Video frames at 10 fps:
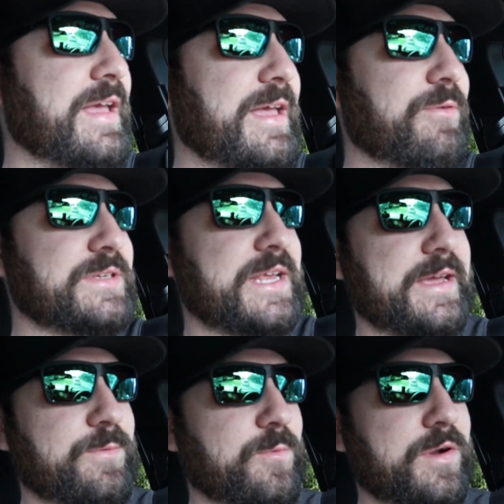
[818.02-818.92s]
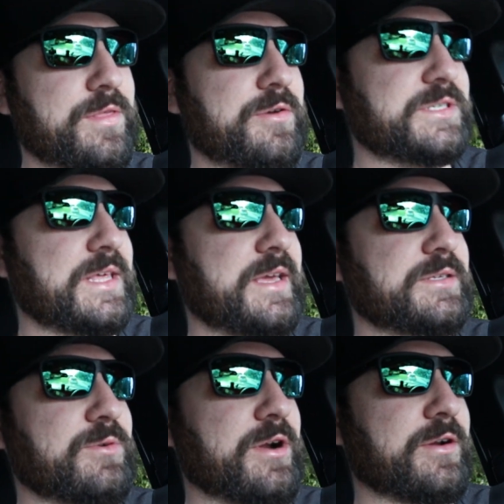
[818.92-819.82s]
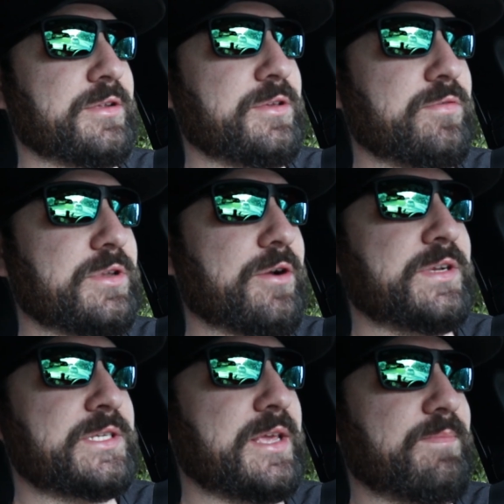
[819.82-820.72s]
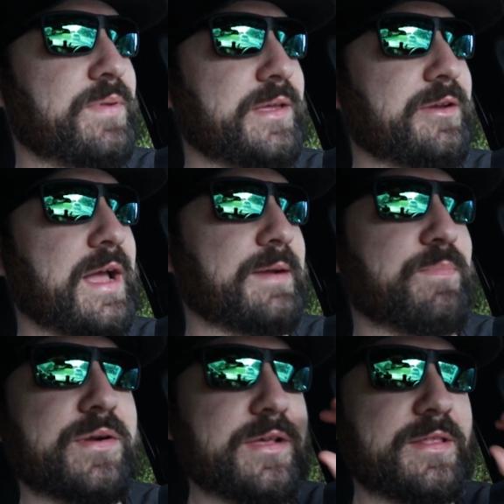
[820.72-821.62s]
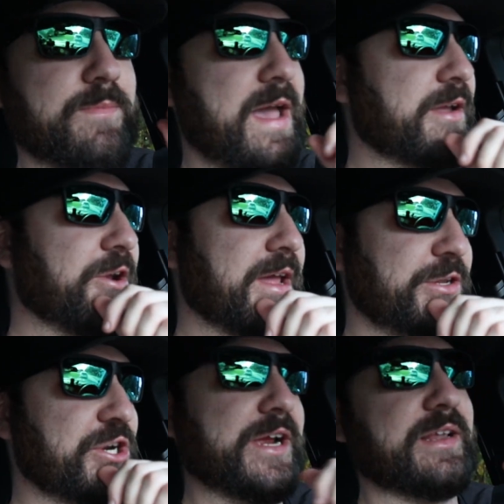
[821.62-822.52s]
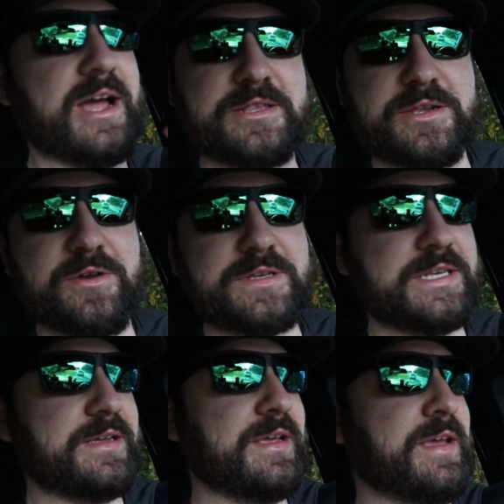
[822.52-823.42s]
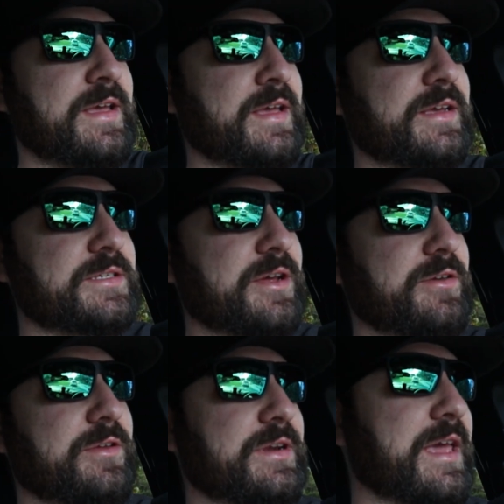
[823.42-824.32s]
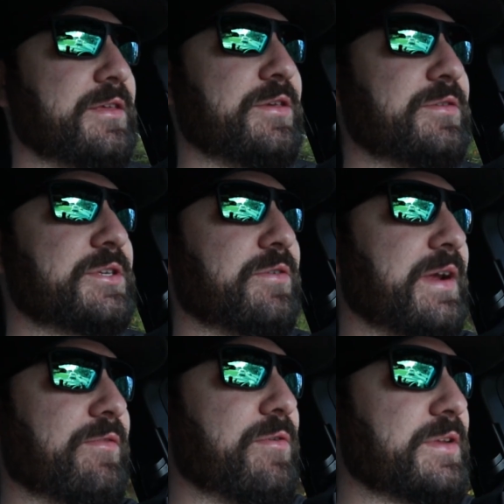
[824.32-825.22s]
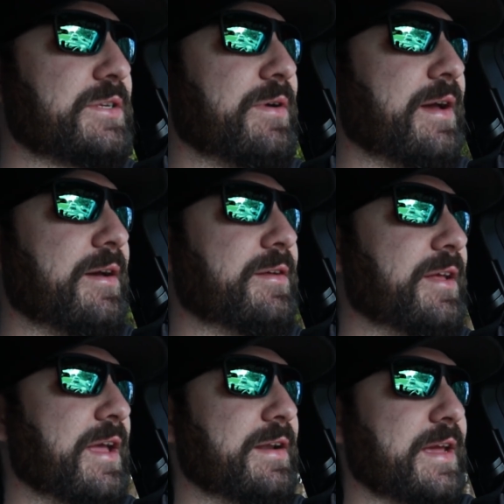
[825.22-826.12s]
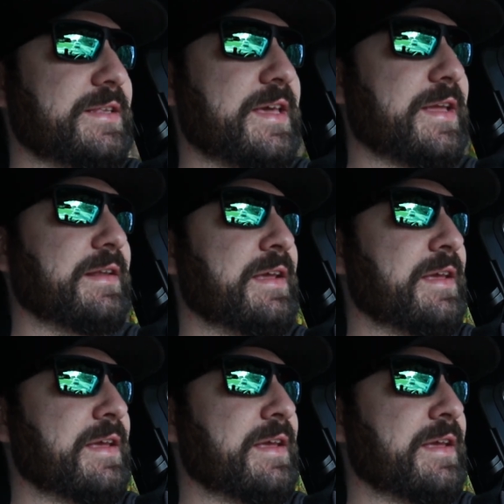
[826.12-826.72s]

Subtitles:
It was like one of those things where you noticed it, but you kind of put it in the back of your head trying not to notice it. So you'd get used to it every once in a while, and I did.